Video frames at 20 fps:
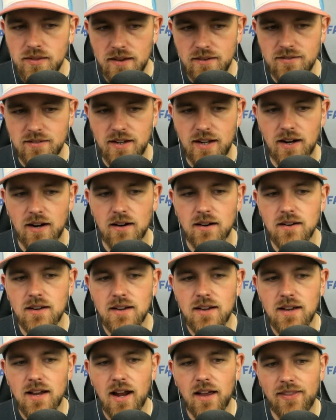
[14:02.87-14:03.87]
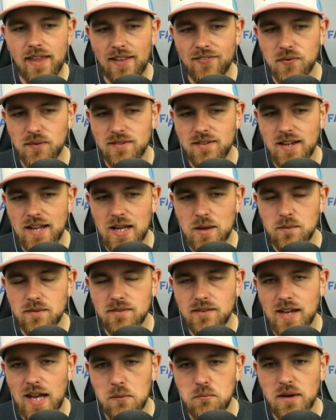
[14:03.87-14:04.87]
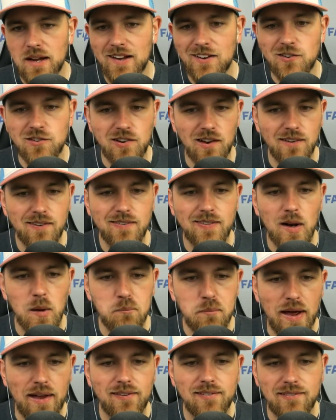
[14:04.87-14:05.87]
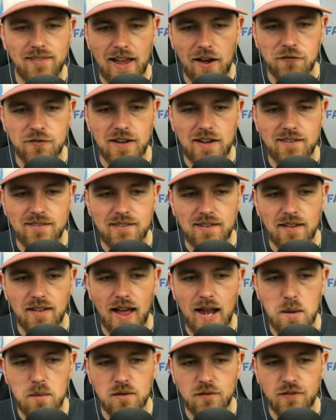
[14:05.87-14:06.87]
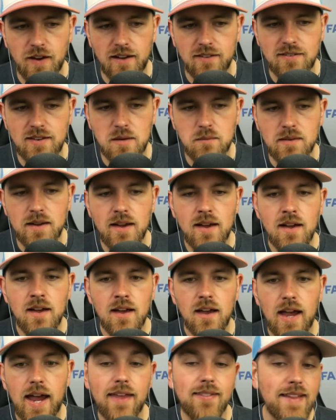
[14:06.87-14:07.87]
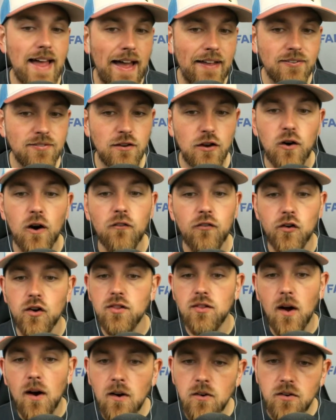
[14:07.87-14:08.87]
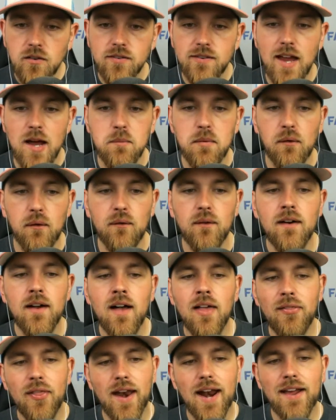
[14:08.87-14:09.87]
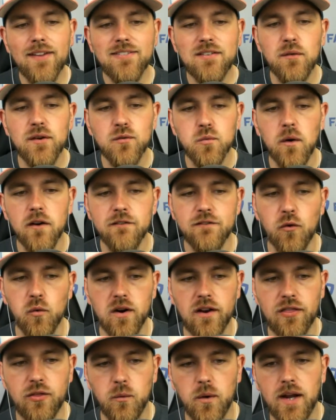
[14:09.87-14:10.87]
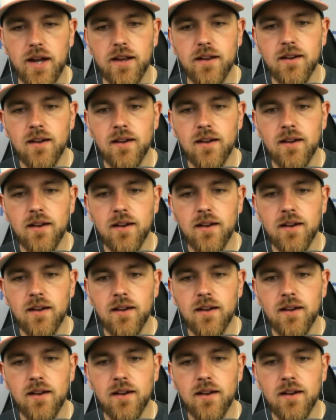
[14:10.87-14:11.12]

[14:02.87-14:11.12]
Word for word: this year, and that's with teams keeping just their best lefties in the lineup to face him. And last year, over a larger sample, that I S O was one forty-three.